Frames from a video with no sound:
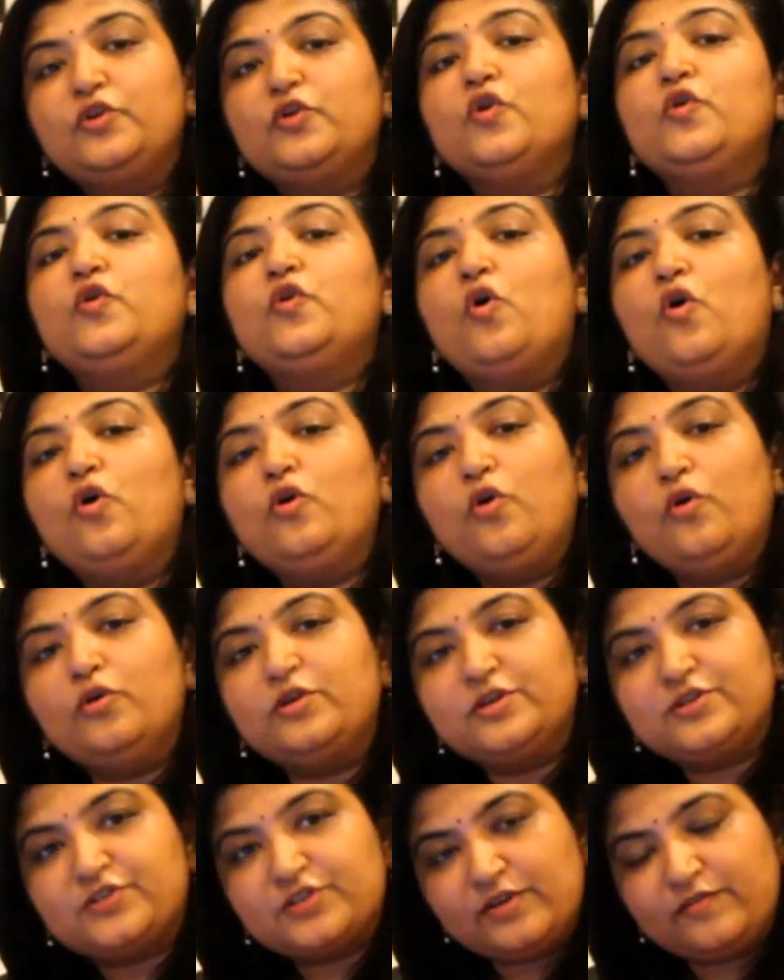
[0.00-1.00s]
your
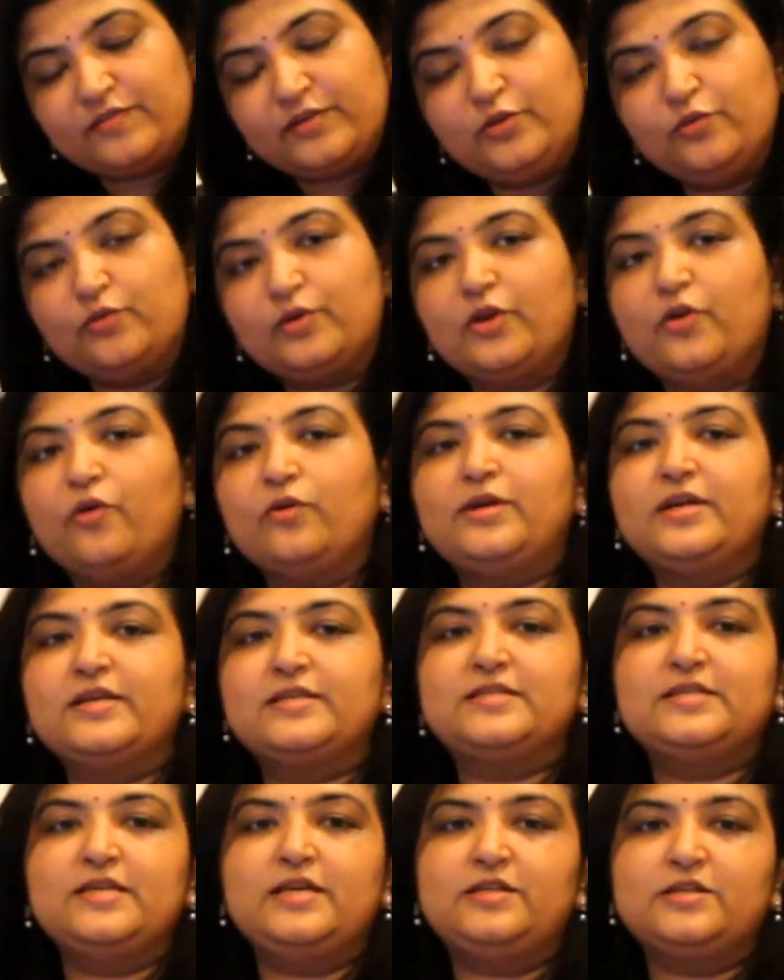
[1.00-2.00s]
non-audit revenue cannot
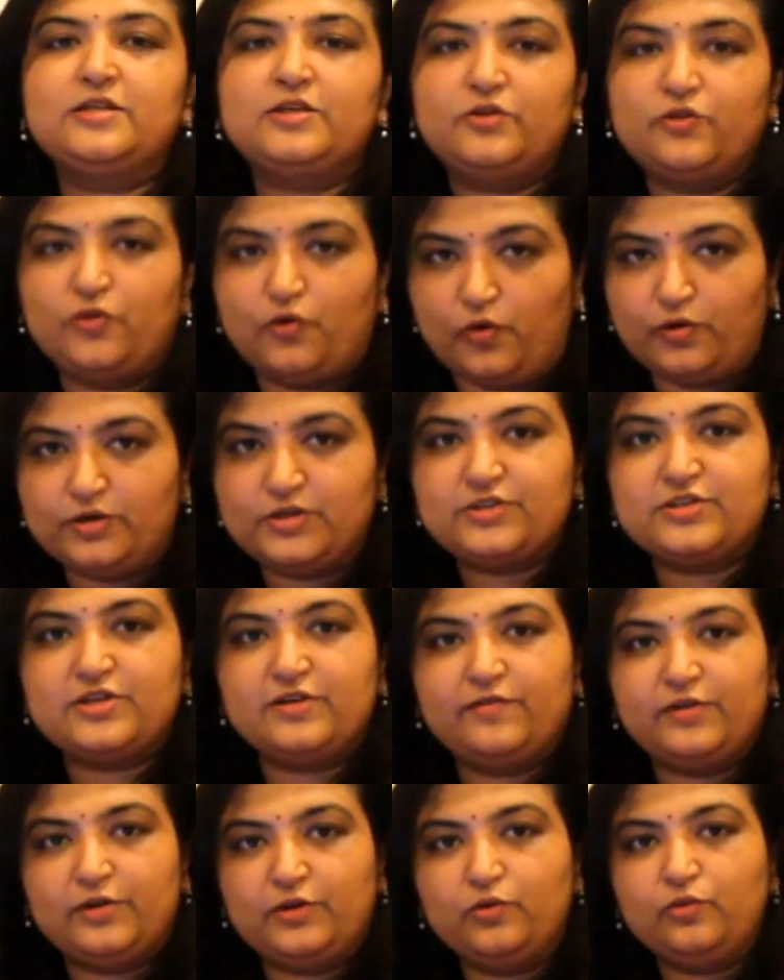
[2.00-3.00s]
exceed your audit
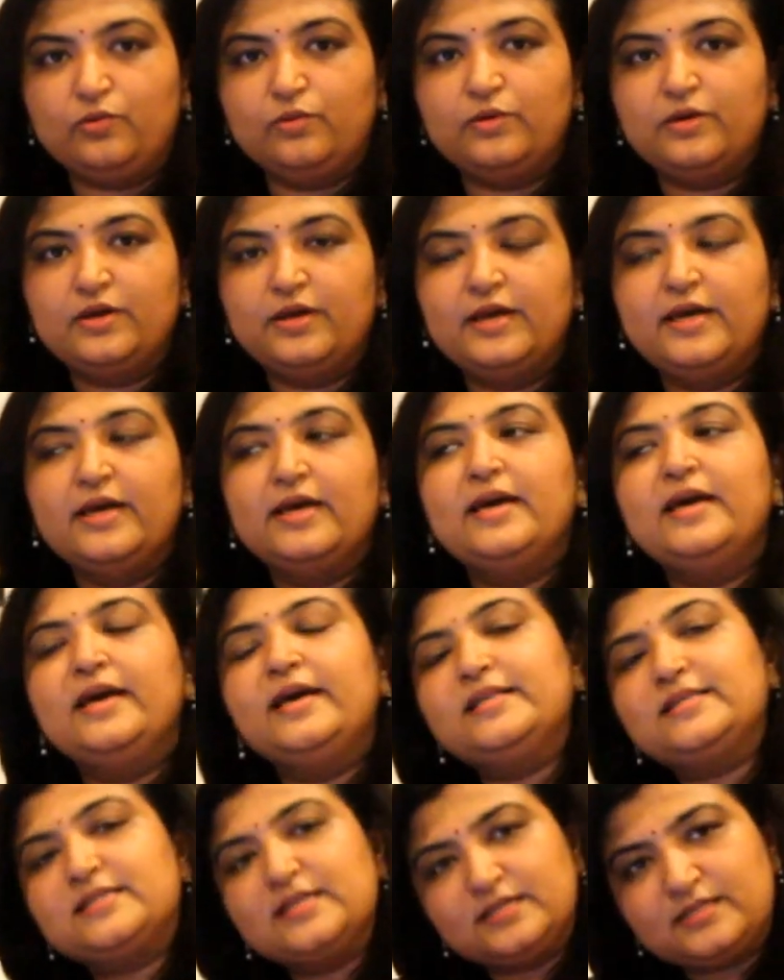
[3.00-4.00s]
revenue.
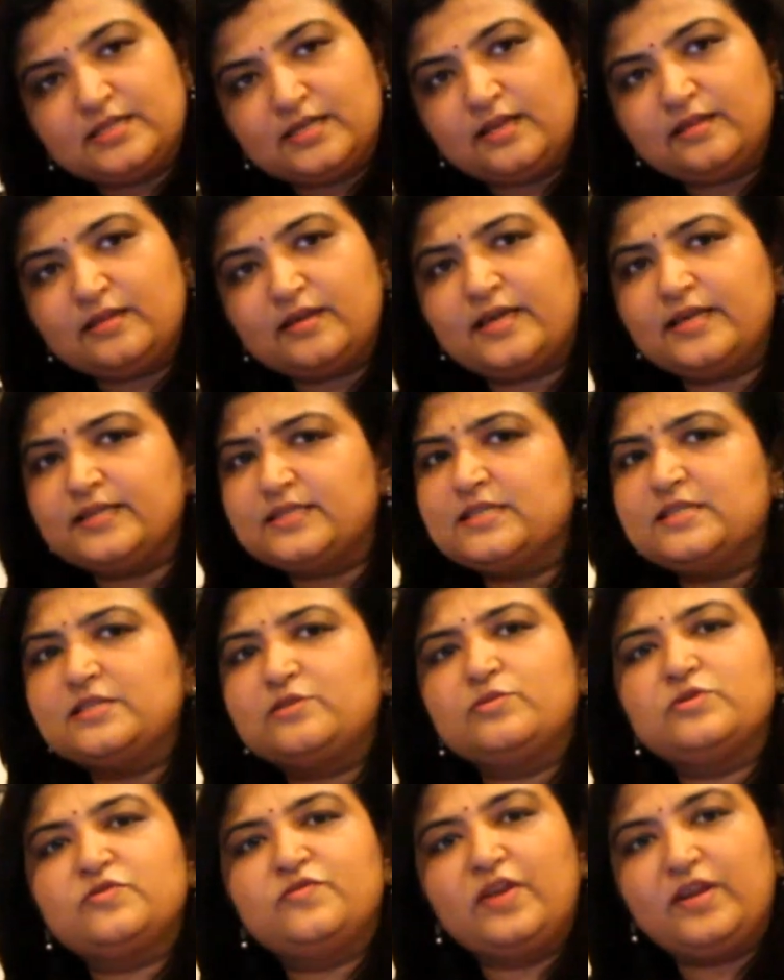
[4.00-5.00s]
In certain other cases,
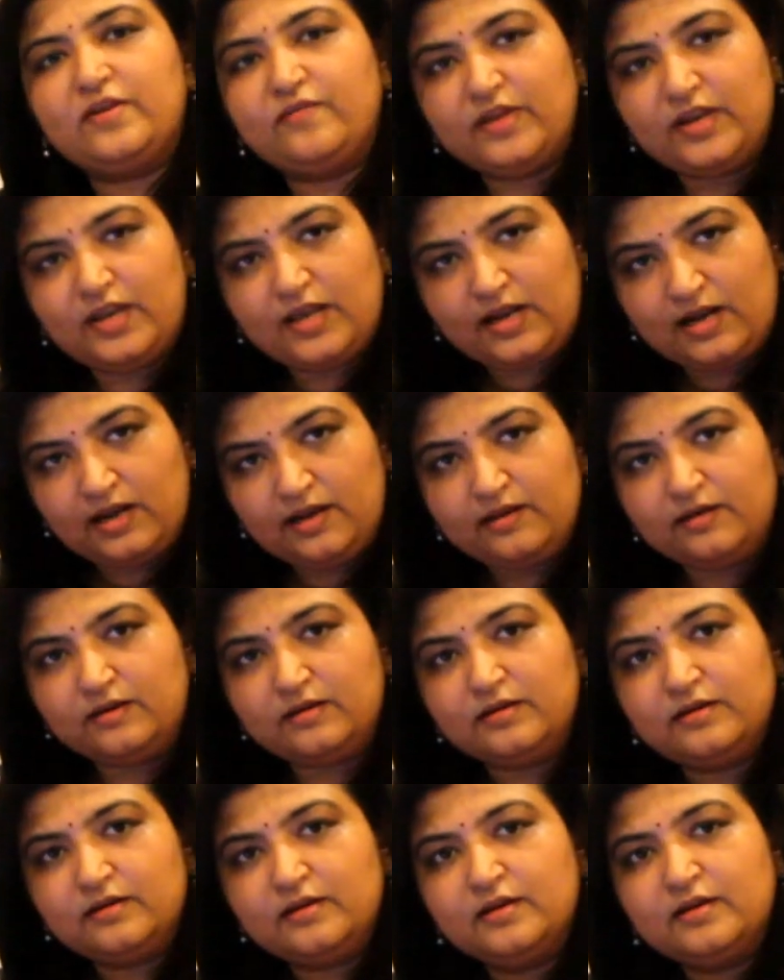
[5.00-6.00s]
it was very, very
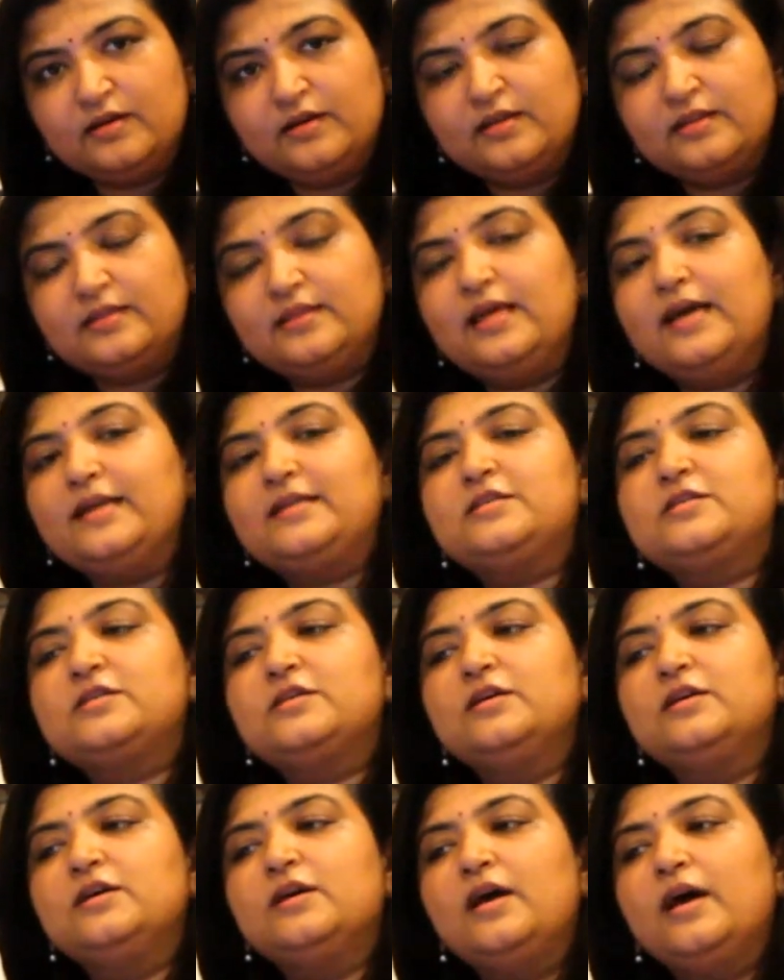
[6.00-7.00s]
clear that
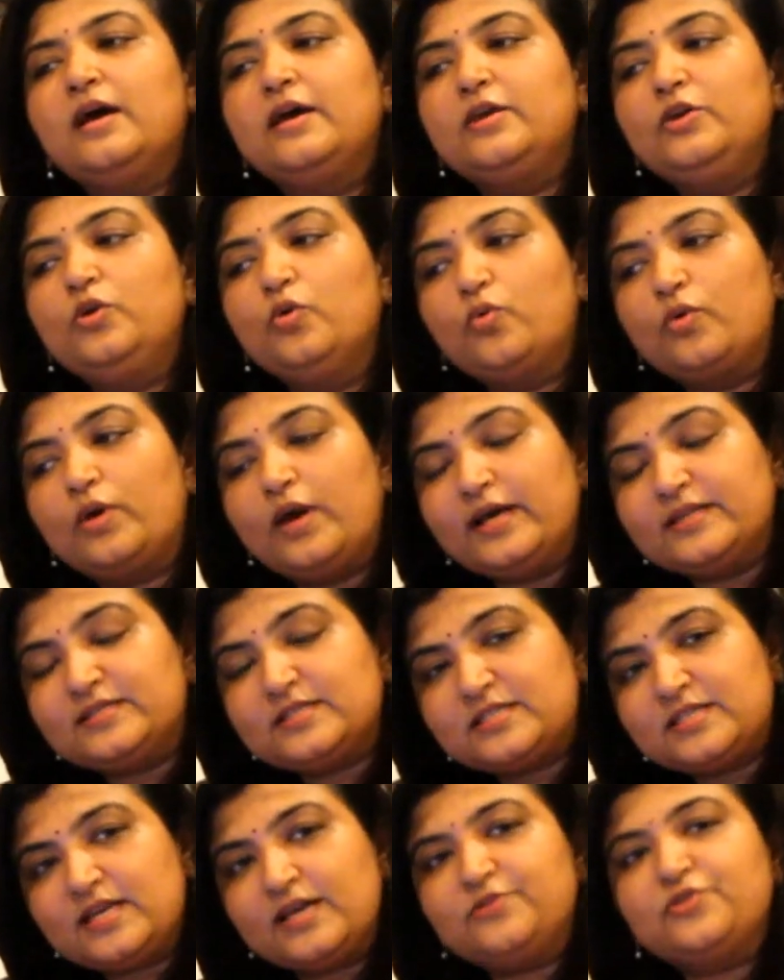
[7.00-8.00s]
you, as
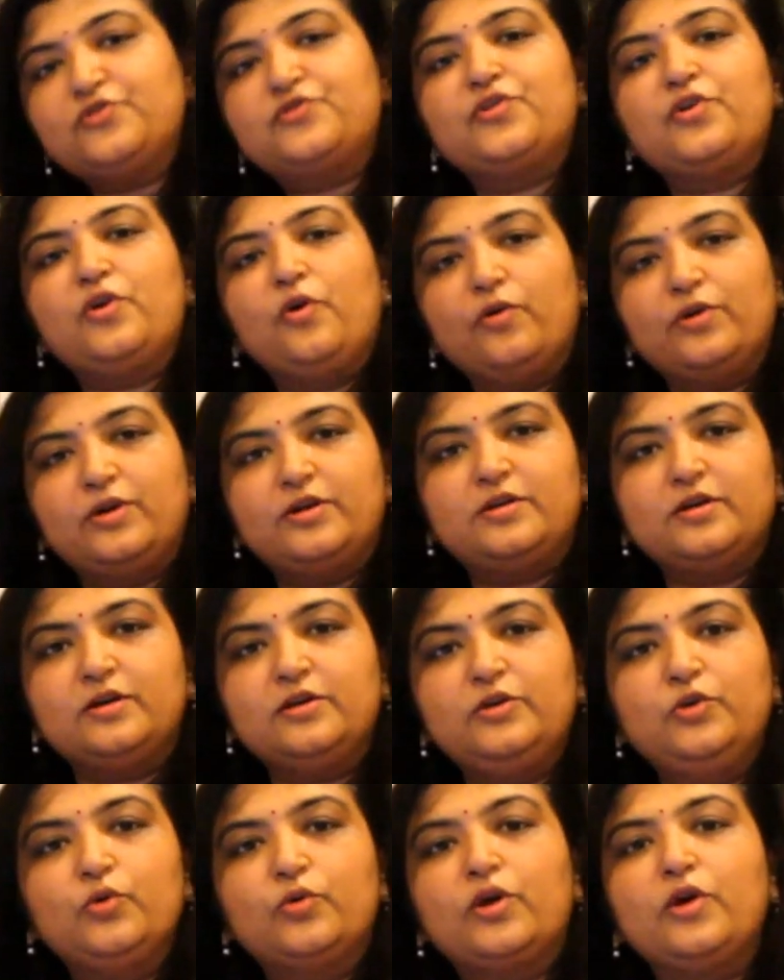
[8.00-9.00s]
a statutory auditor,
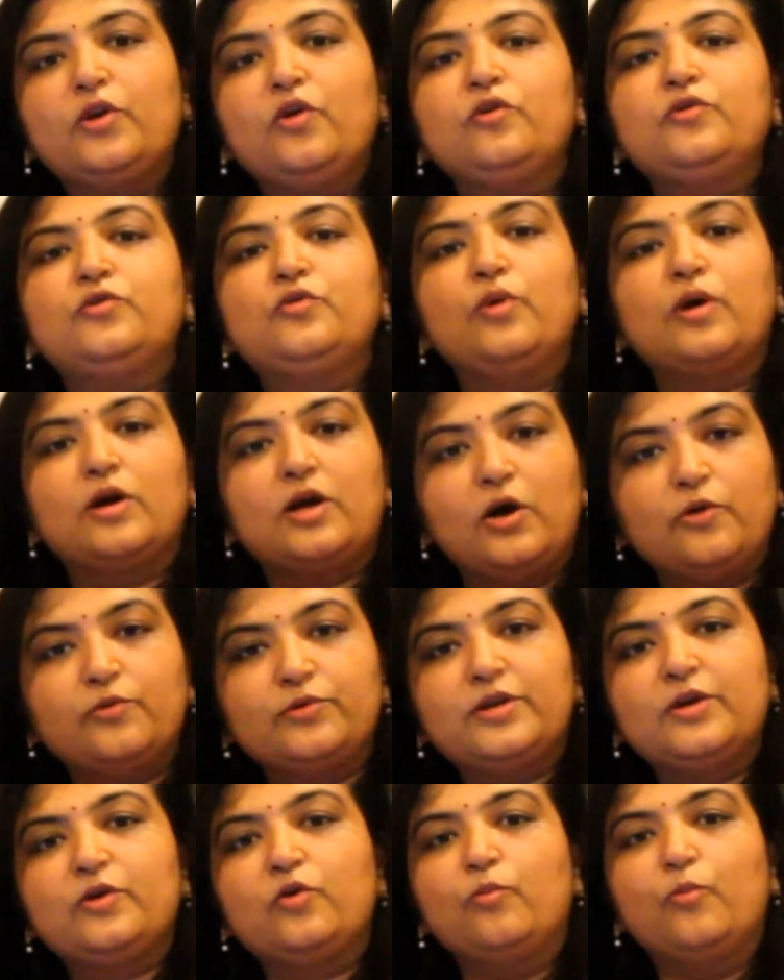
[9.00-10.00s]
you cannot do
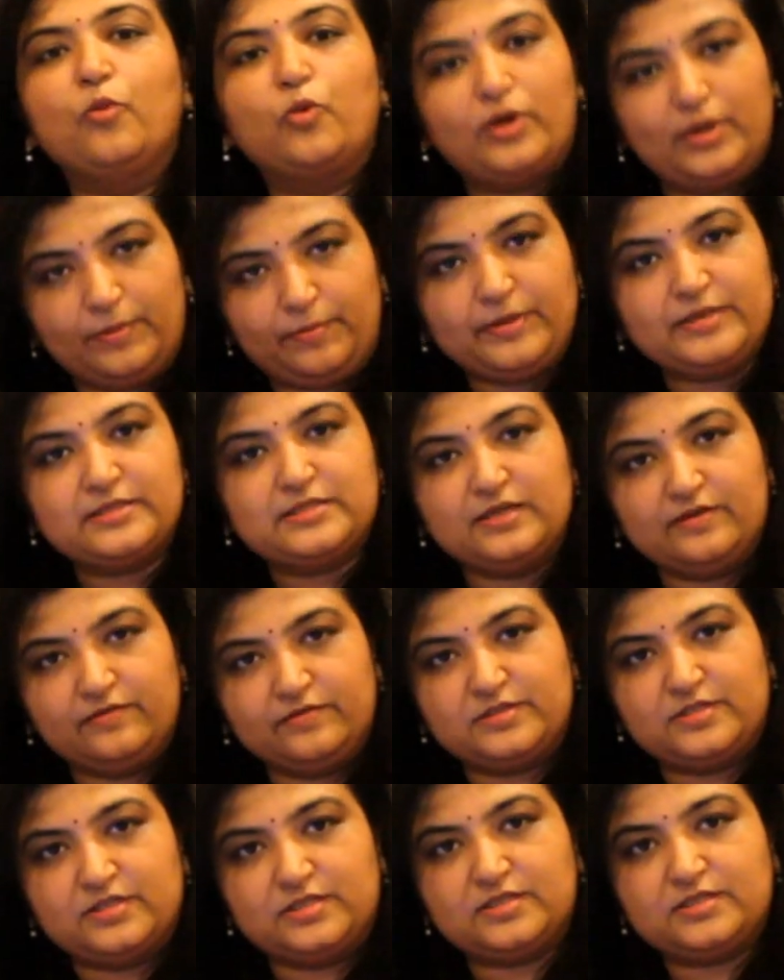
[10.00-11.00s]
accounting or bookkeeping
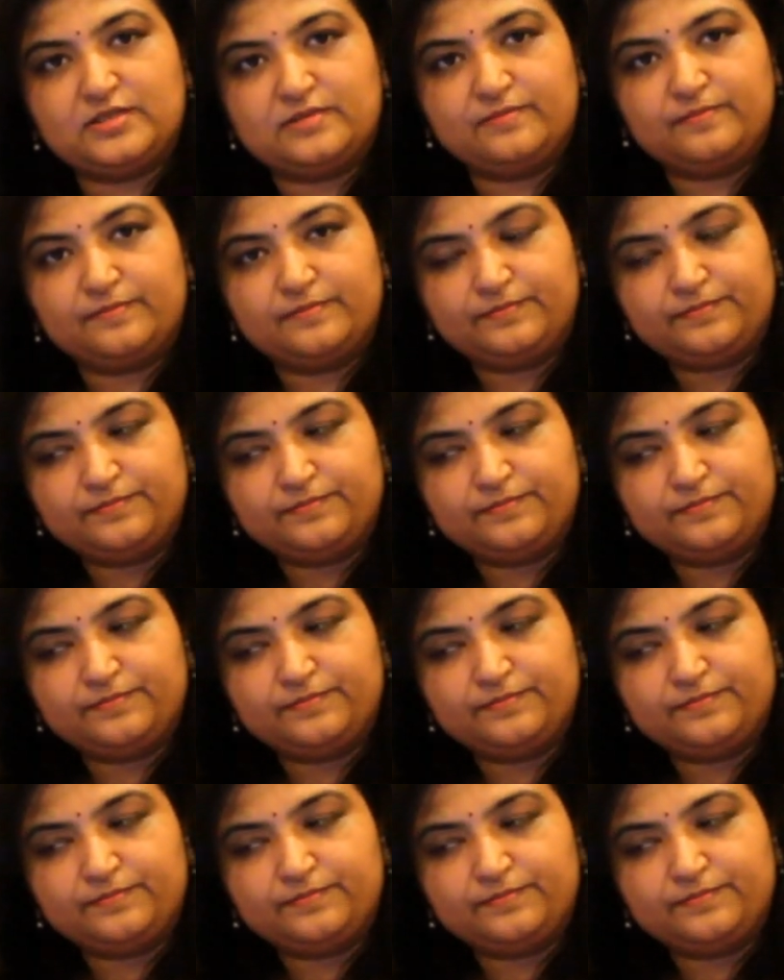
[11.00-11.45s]
services.